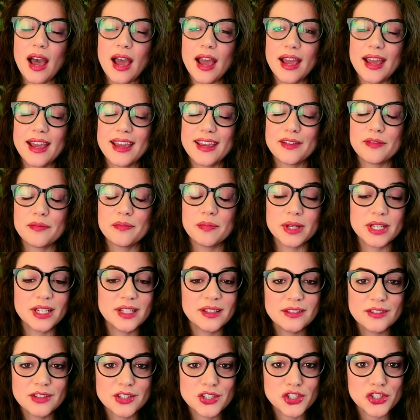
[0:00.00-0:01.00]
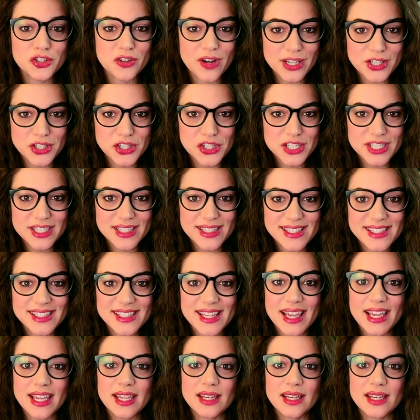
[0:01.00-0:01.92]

I've been in the trenches,